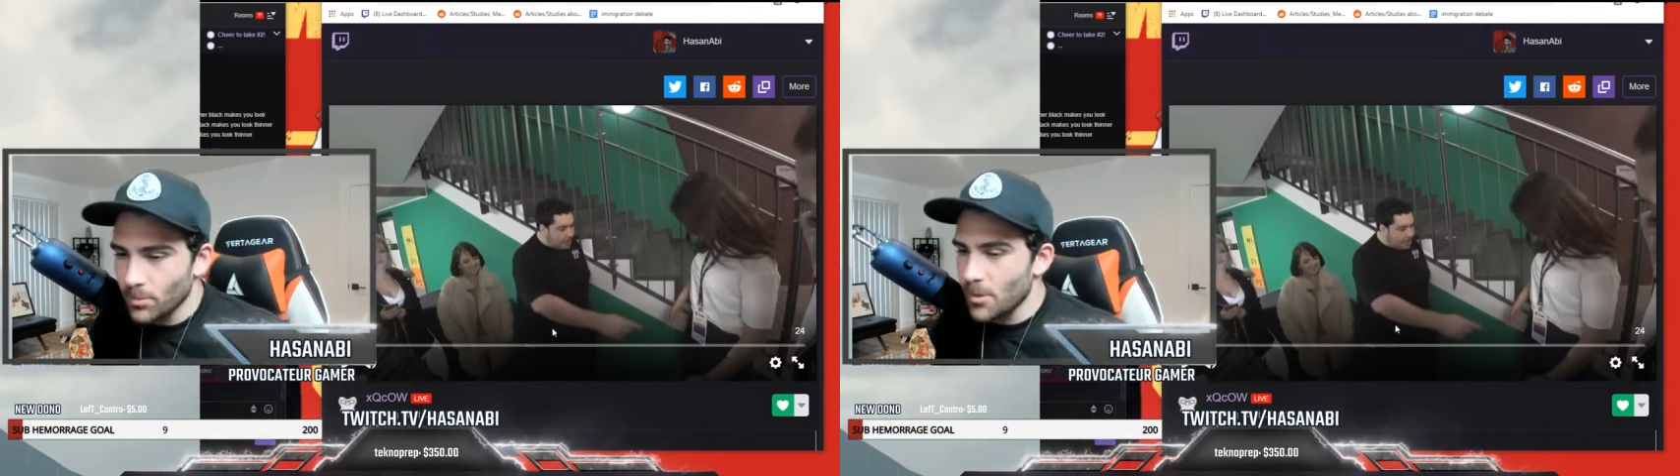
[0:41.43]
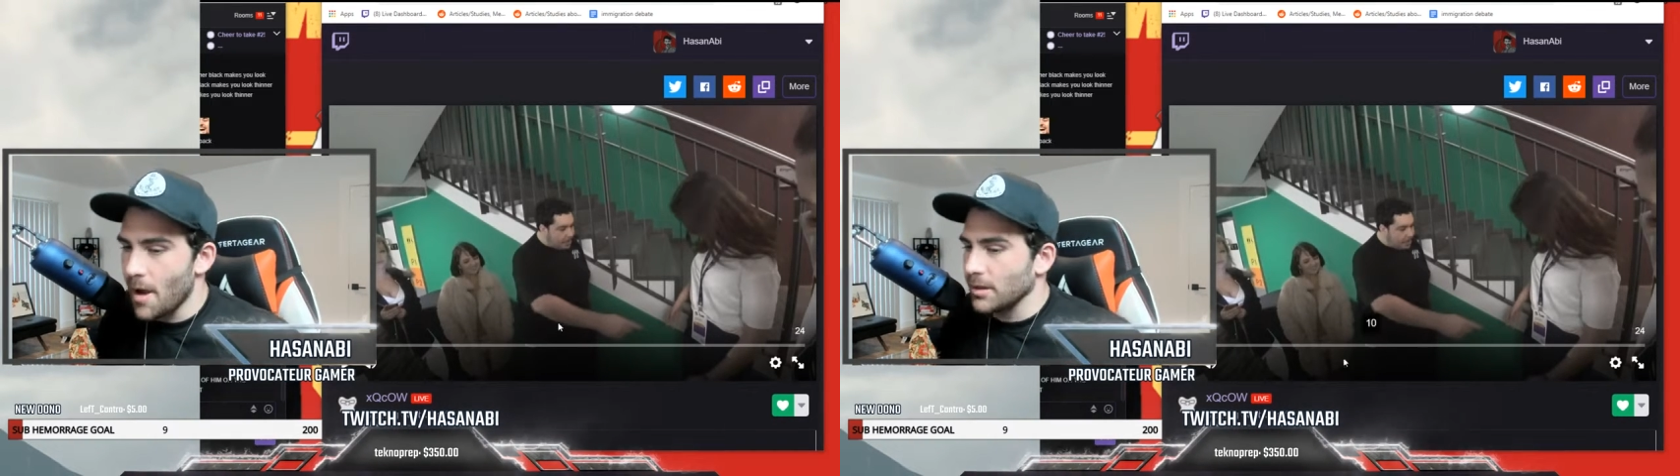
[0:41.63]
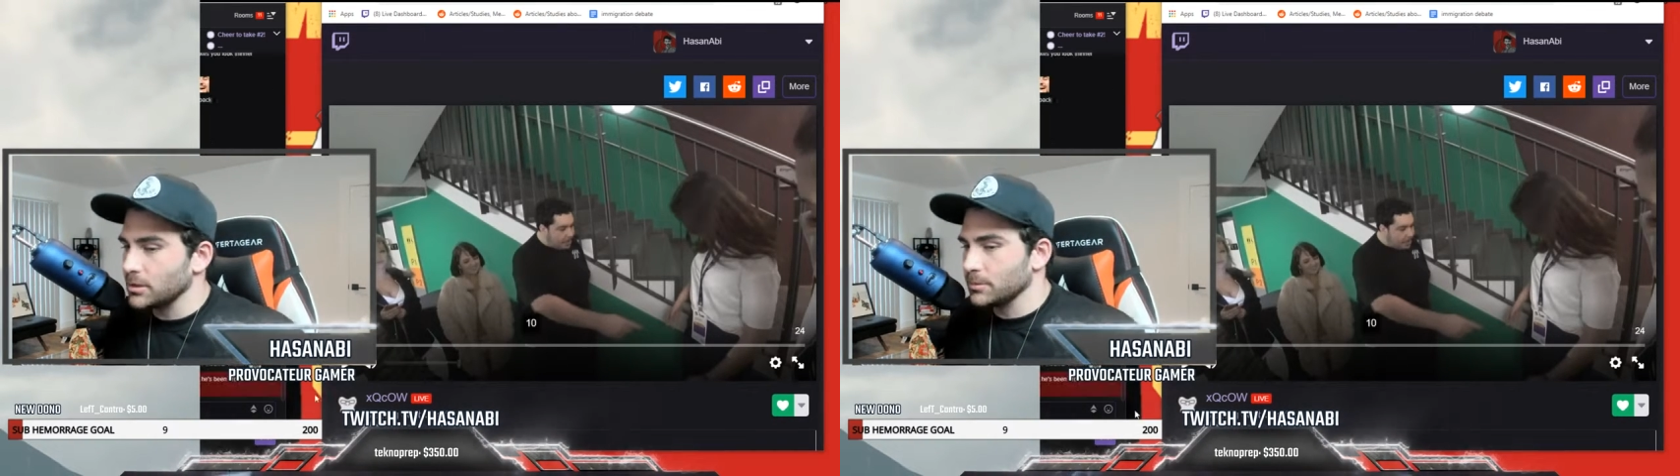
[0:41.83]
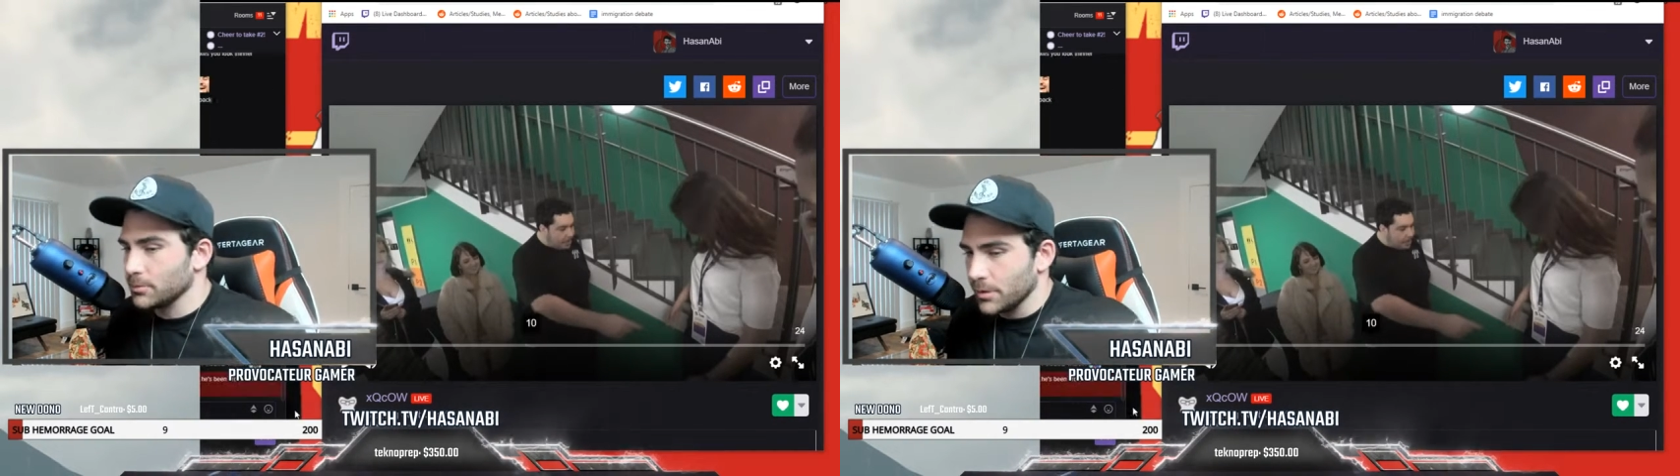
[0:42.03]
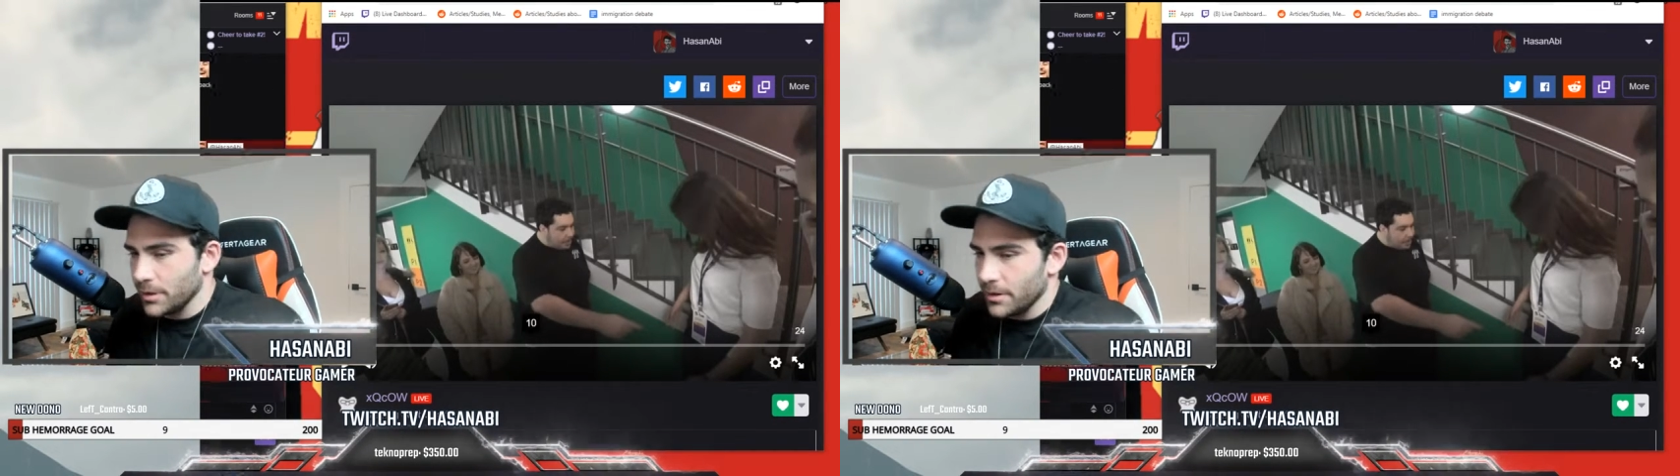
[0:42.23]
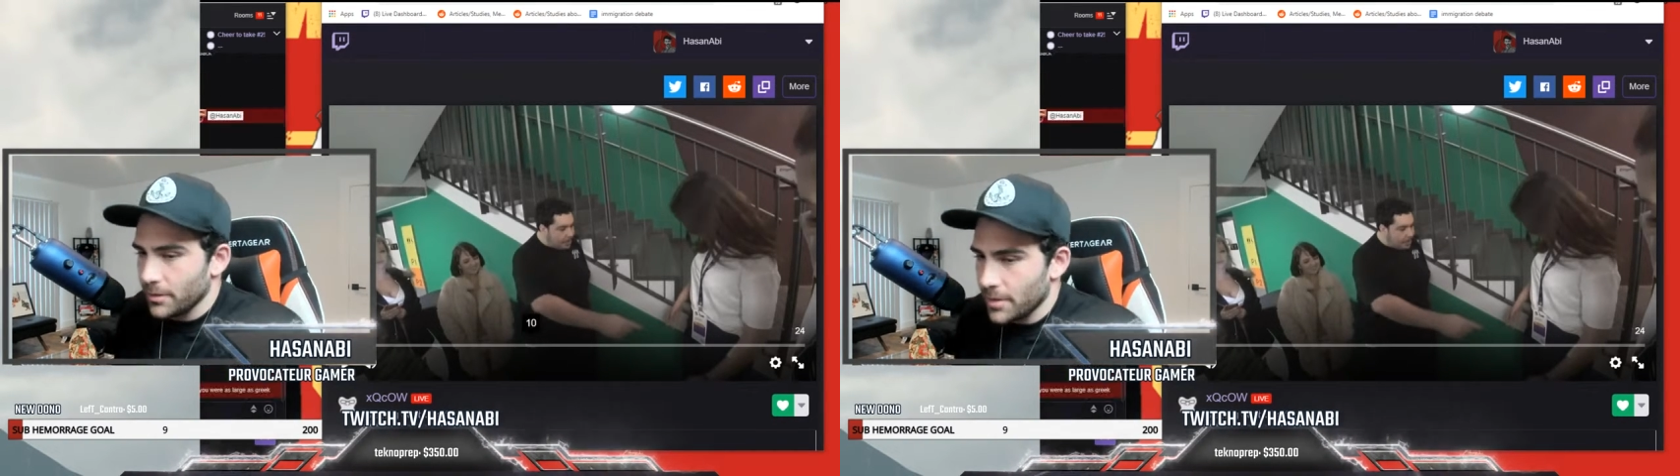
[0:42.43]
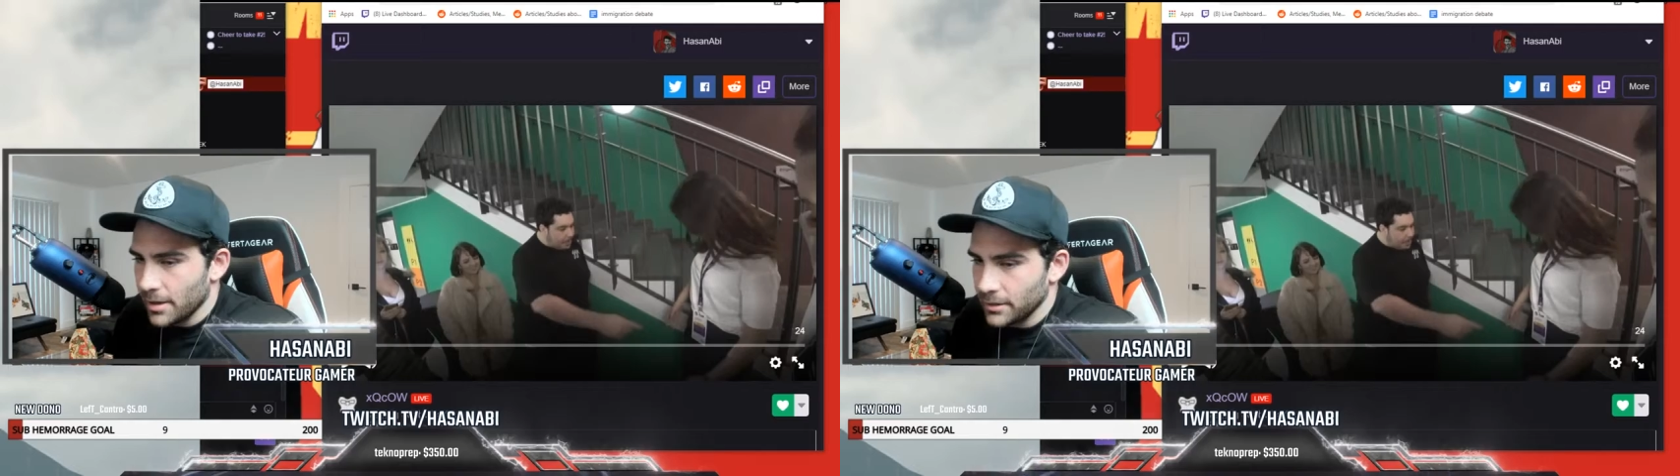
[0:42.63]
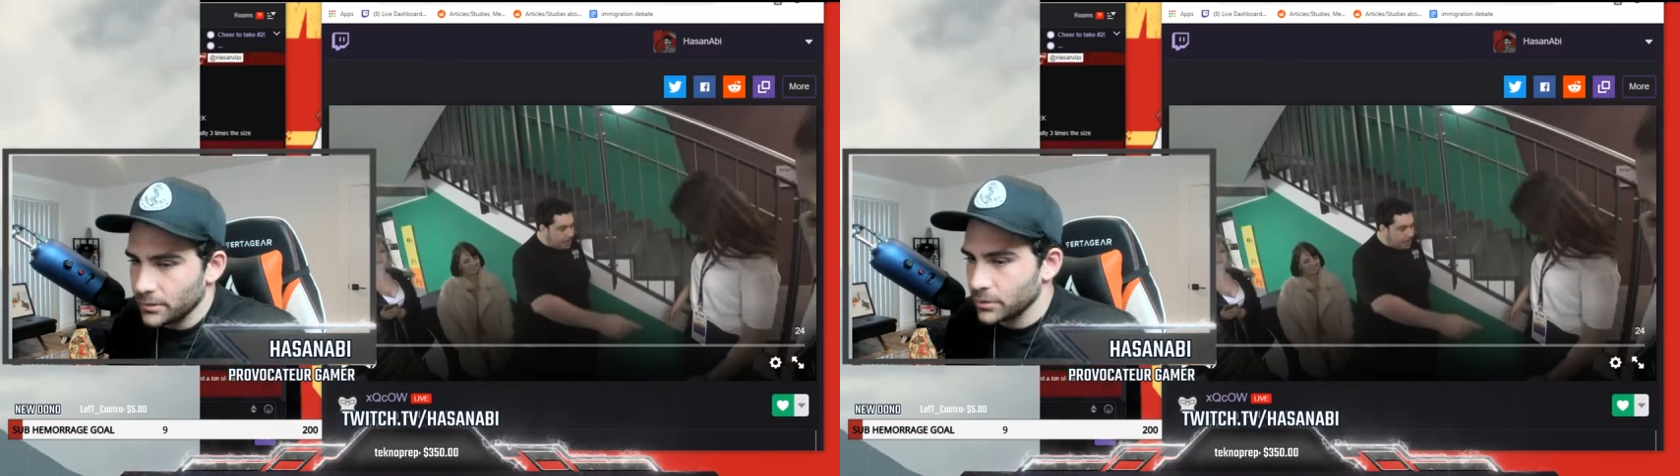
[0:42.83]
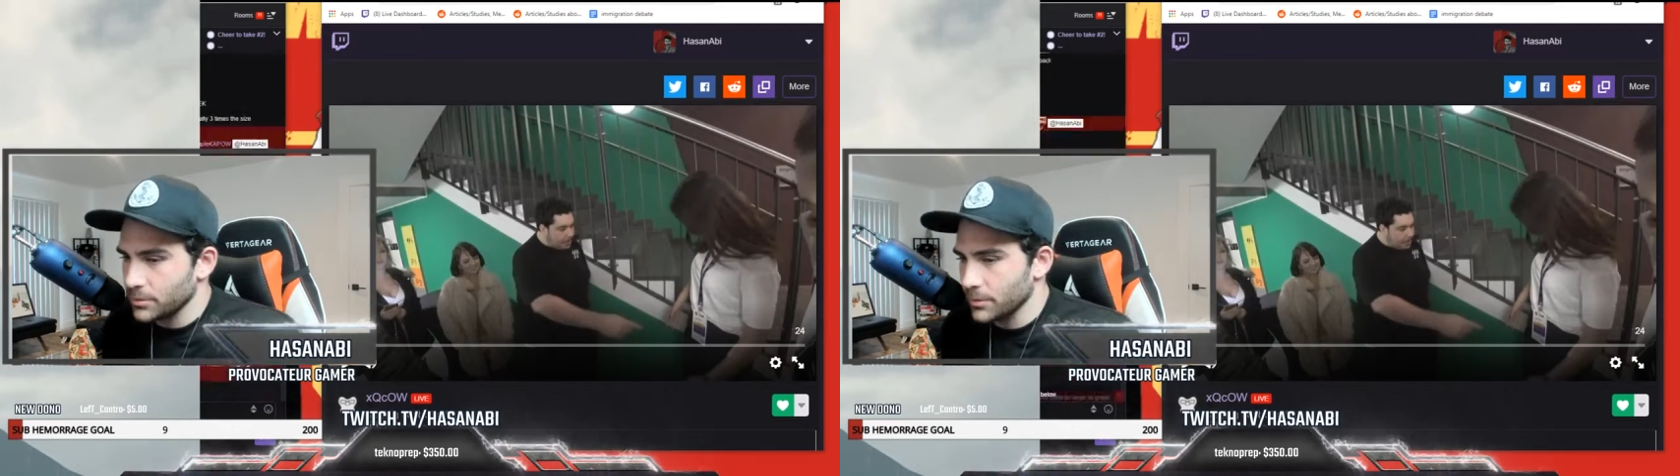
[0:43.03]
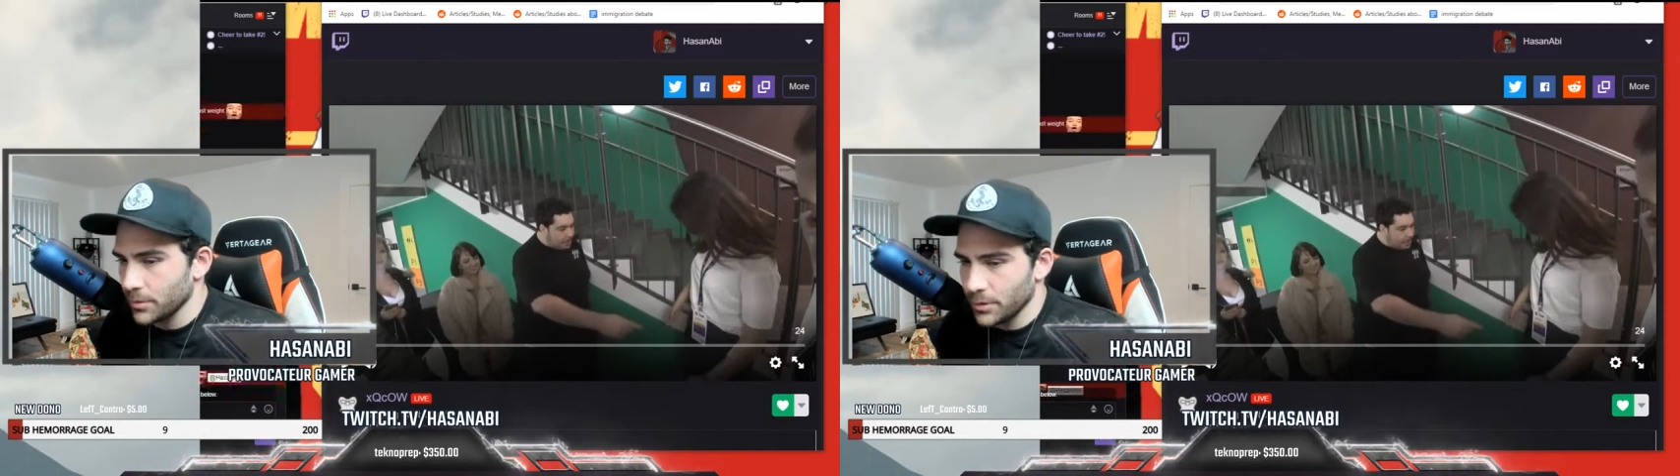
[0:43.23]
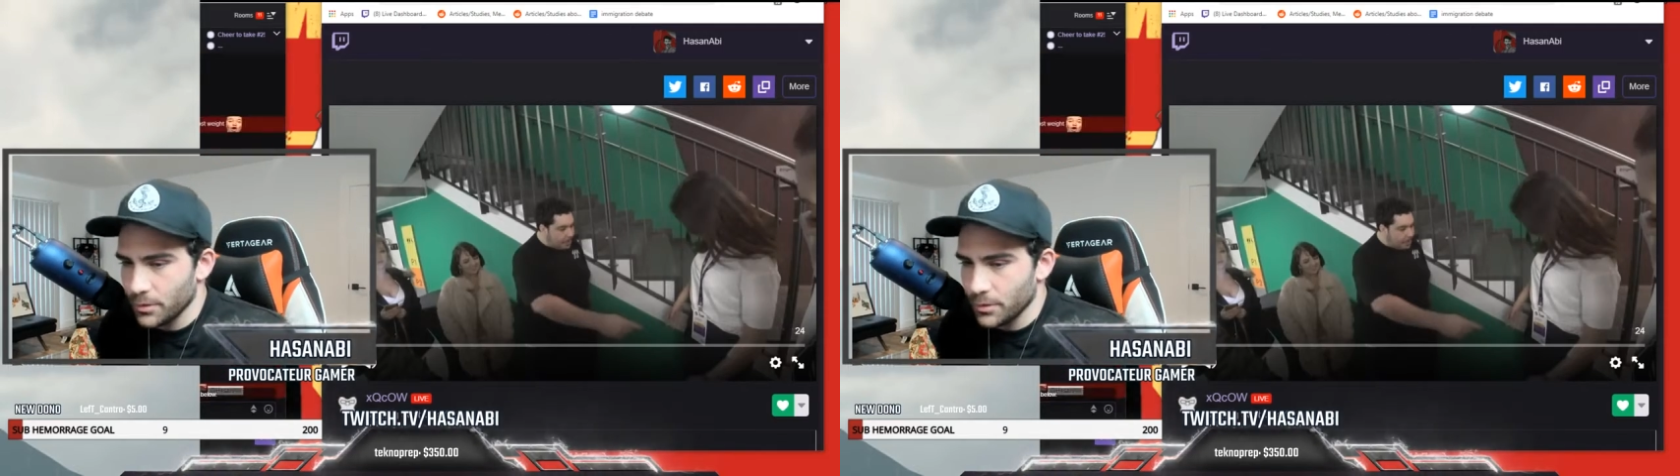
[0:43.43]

Yeah, I used to be really I used to be really